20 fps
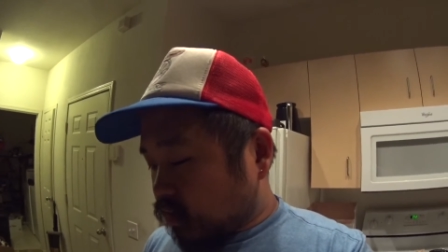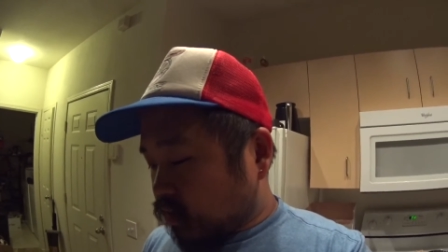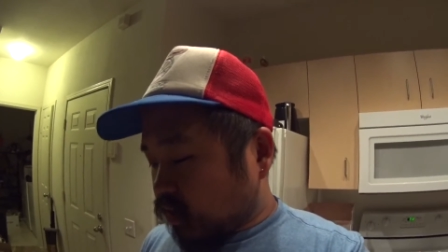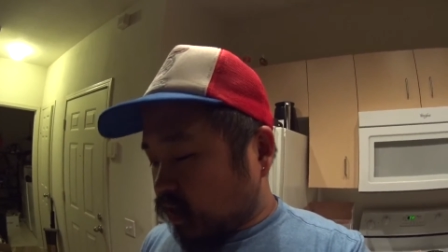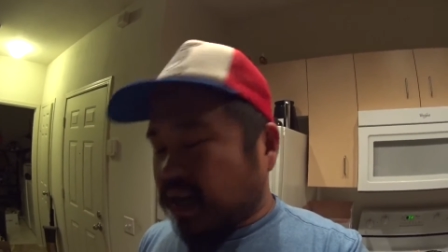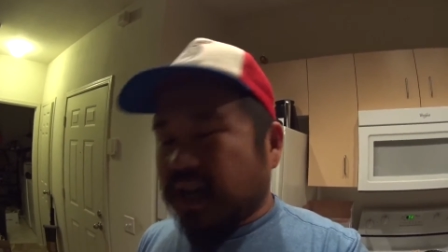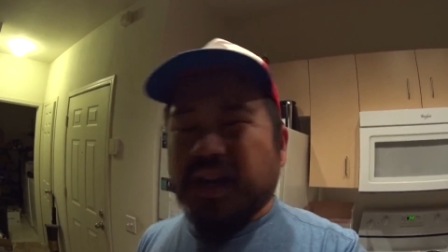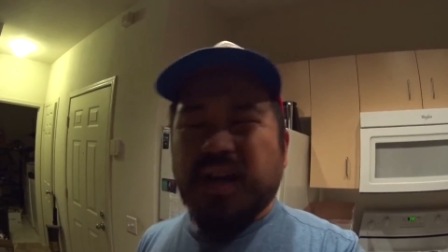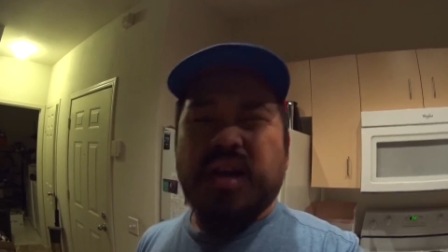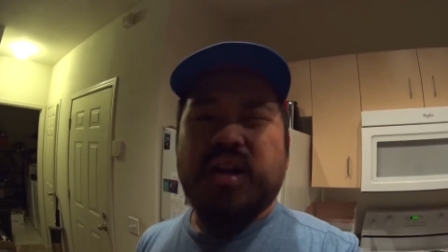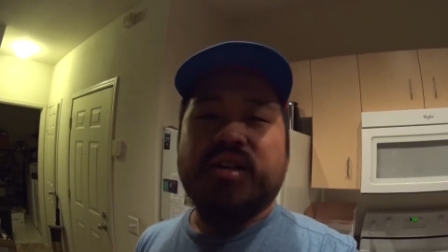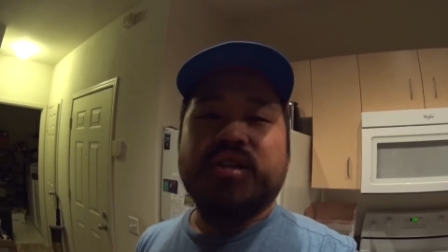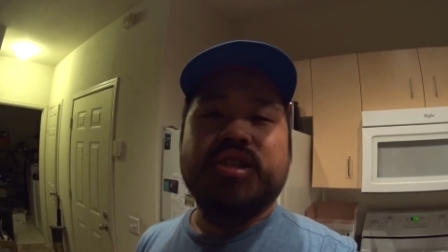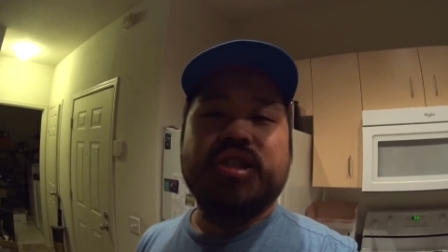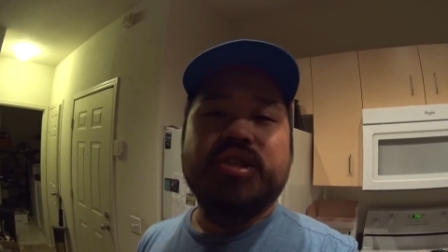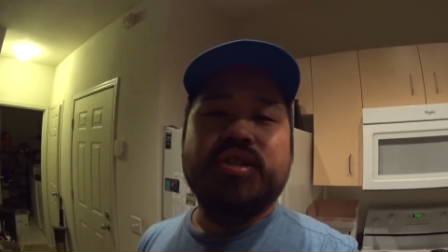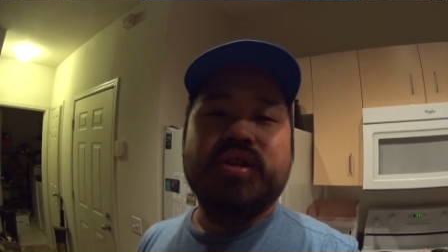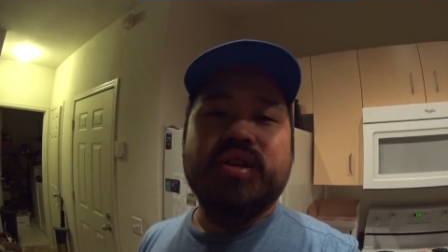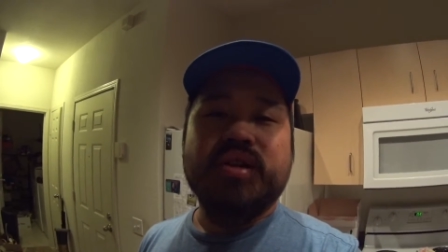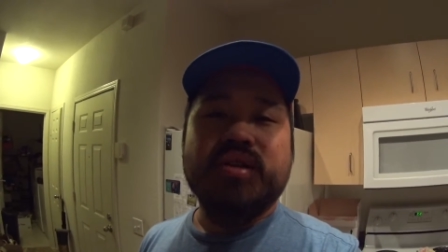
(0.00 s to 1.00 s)
I had an
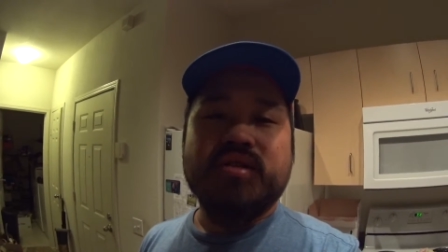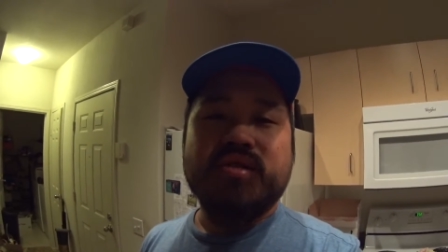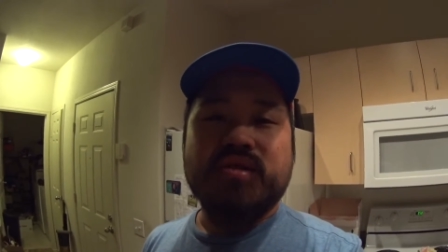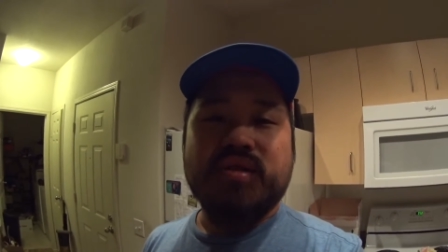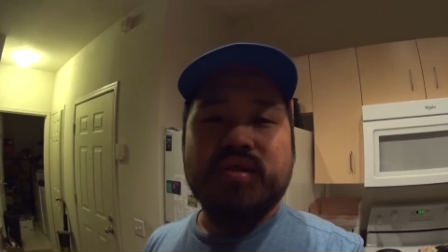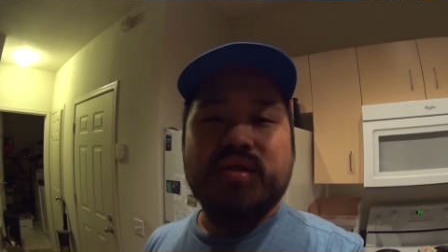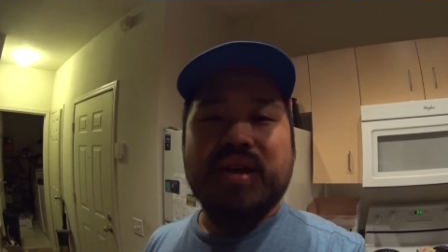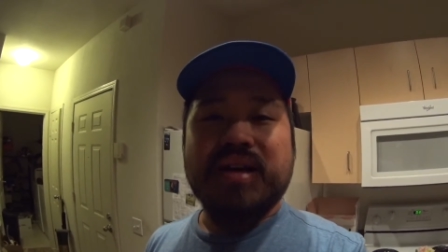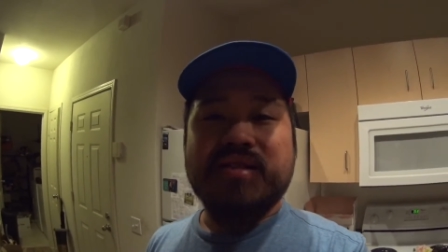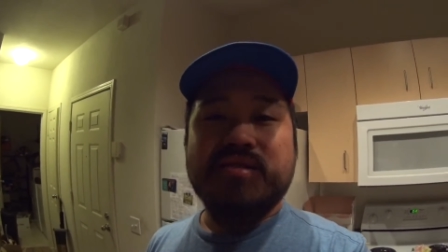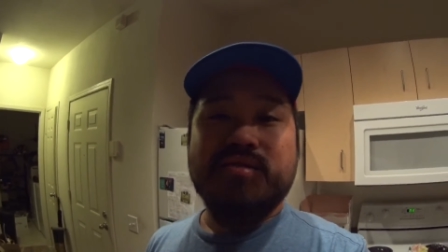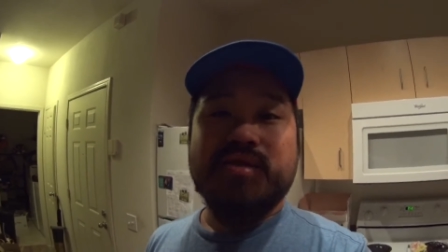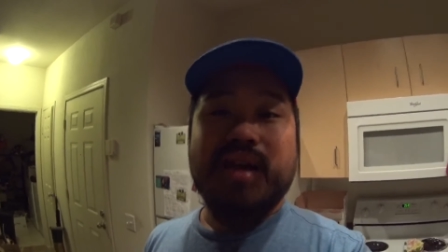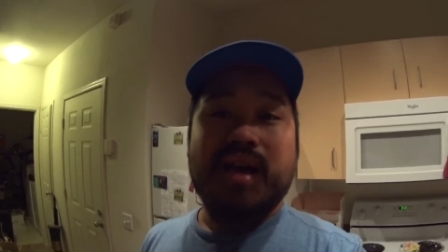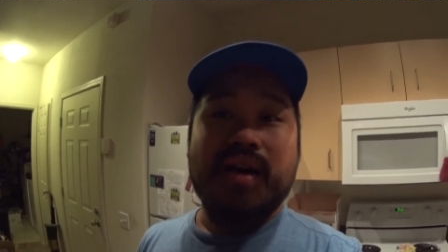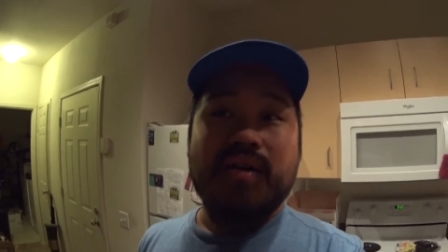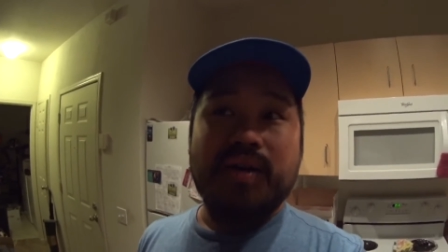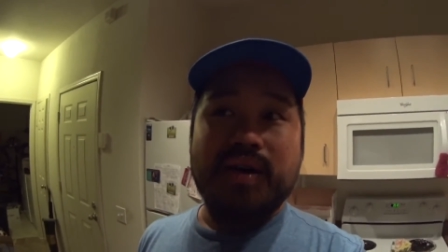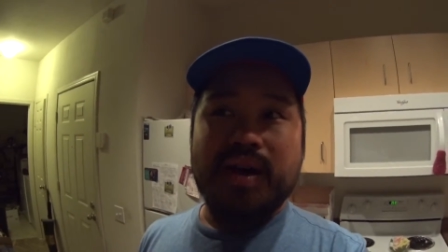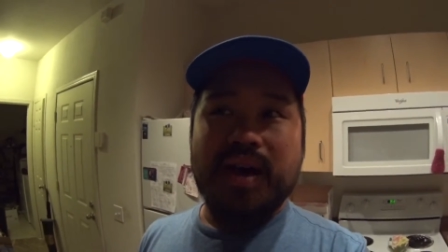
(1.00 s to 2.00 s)
energy drink, so that's
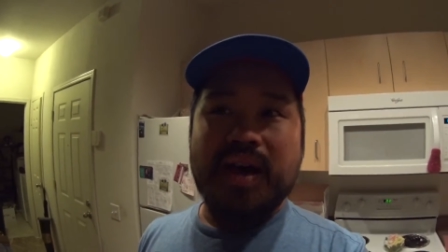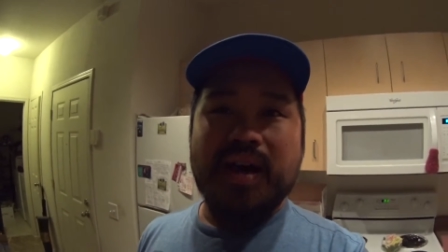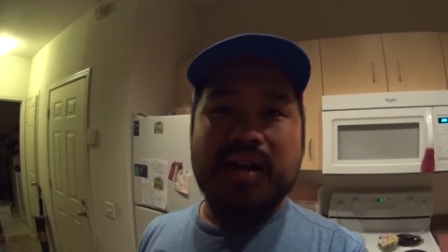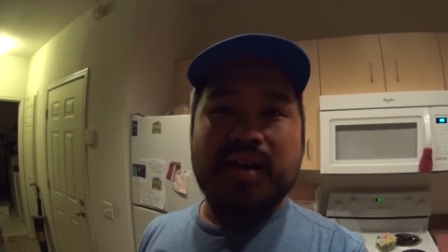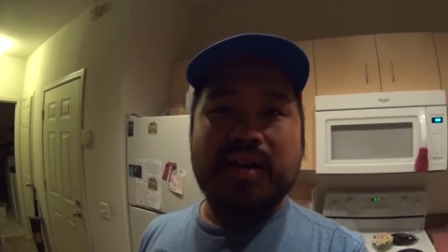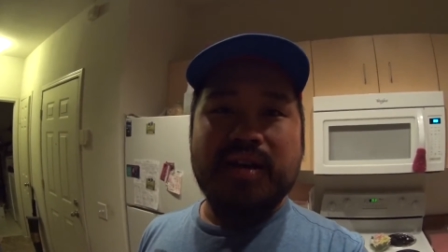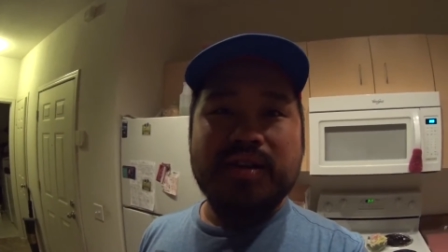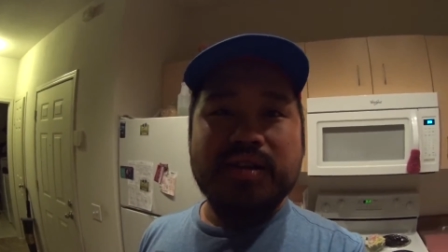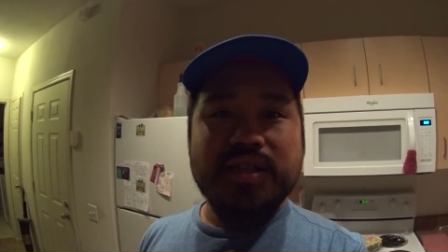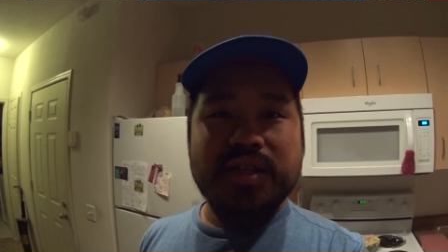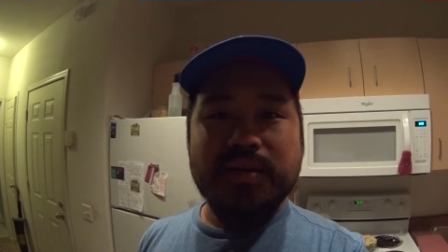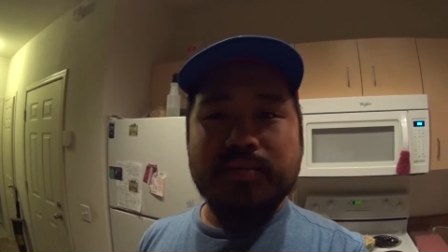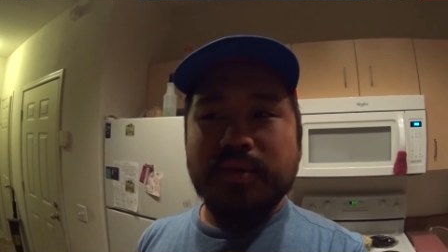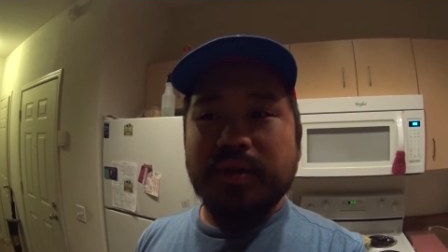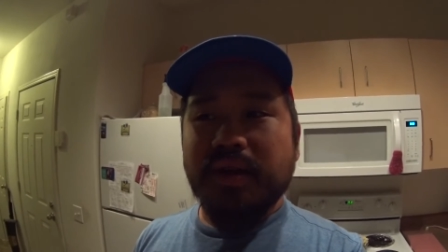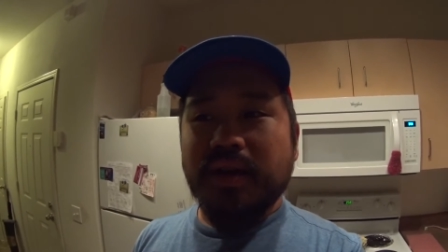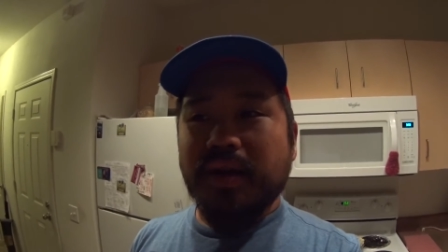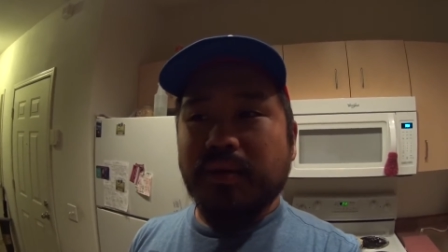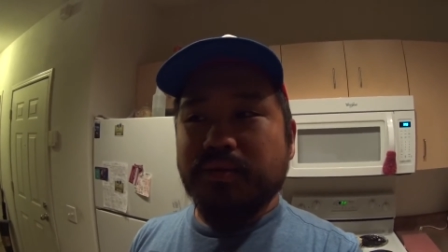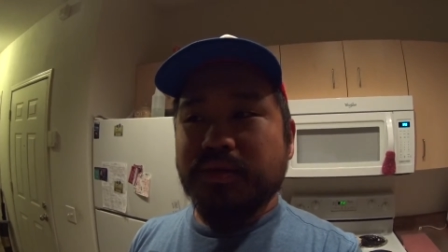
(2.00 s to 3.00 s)
how I had energy, but
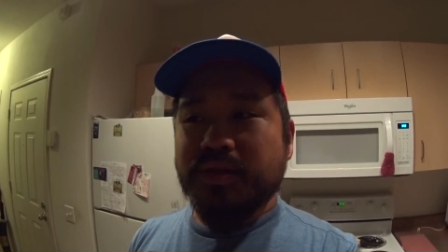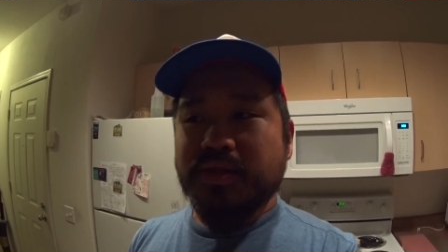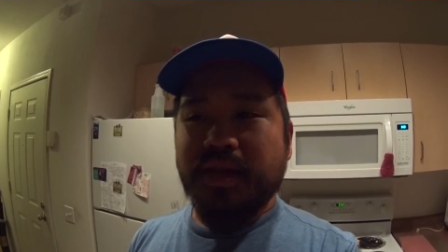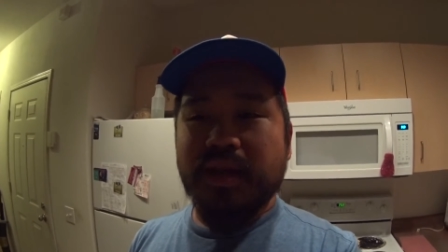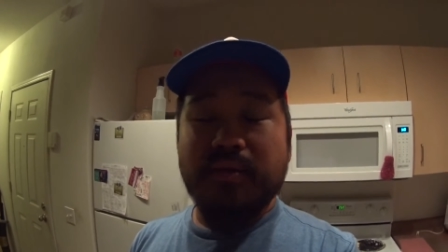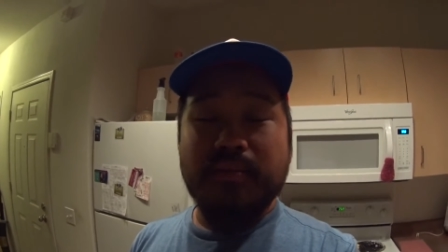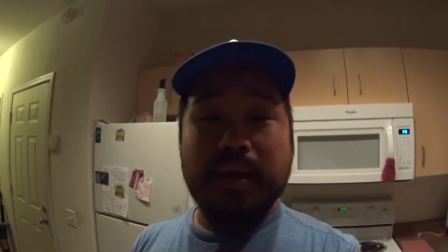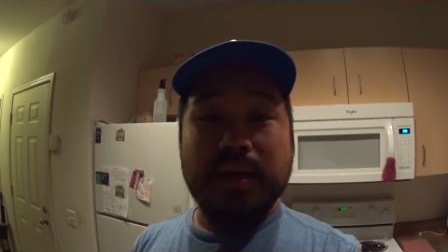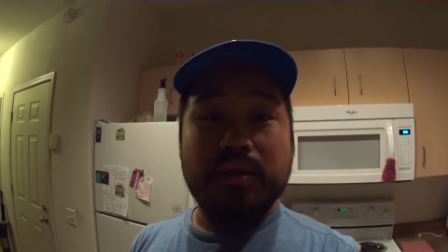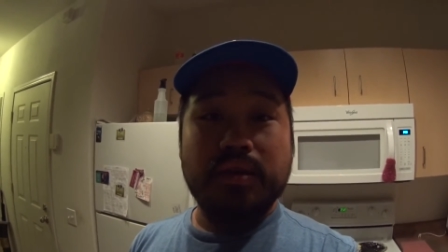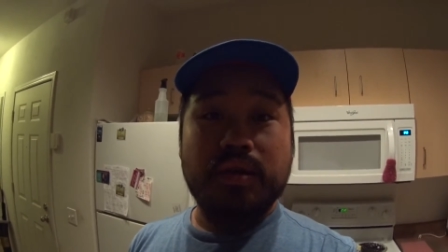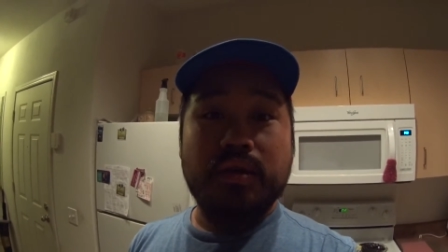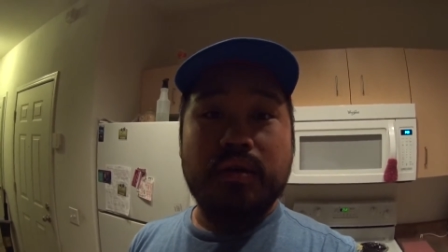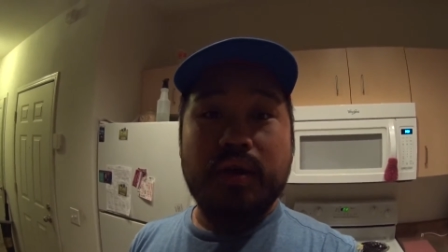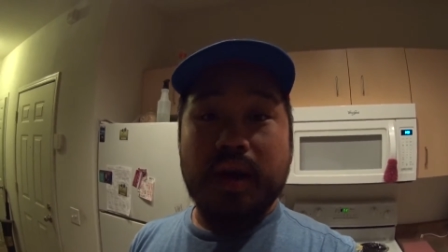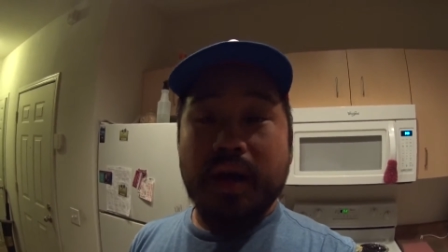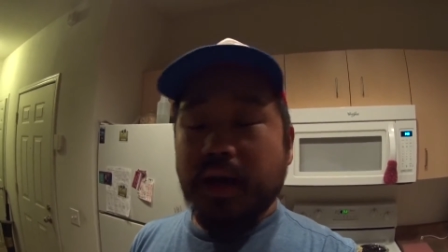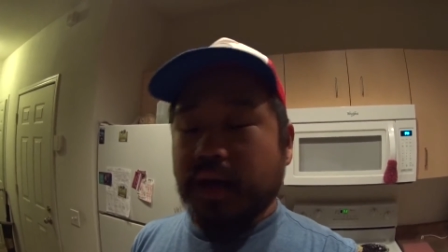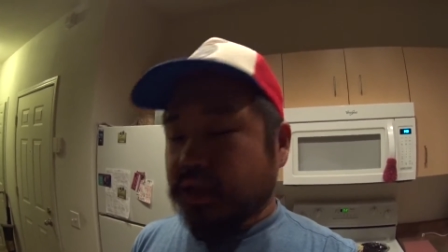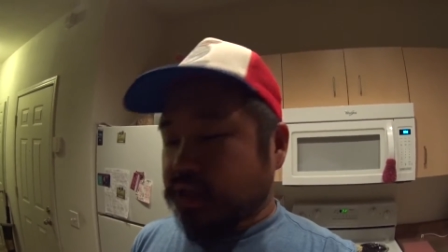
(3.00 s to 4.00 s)
now I'm just like about to
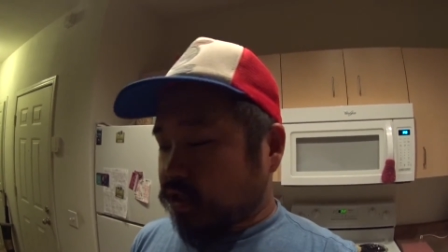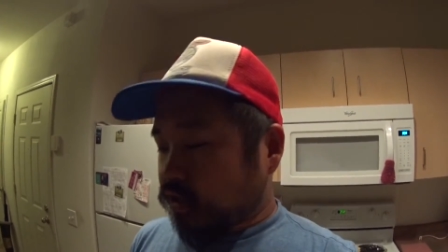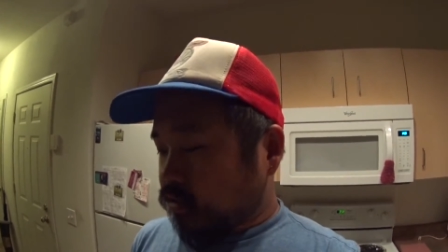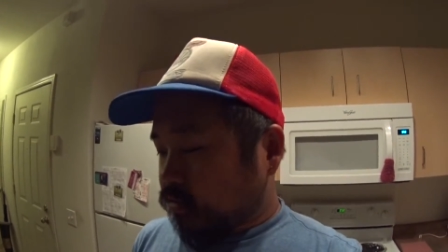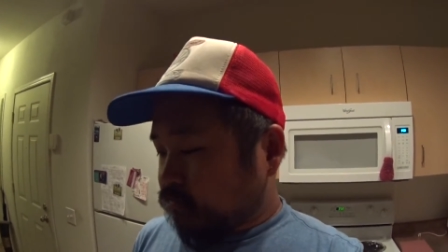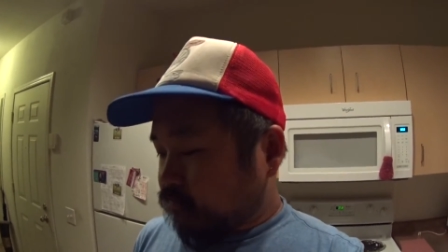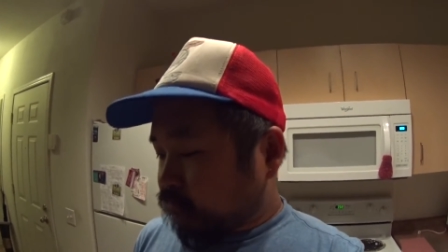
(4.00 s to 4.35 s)
crash.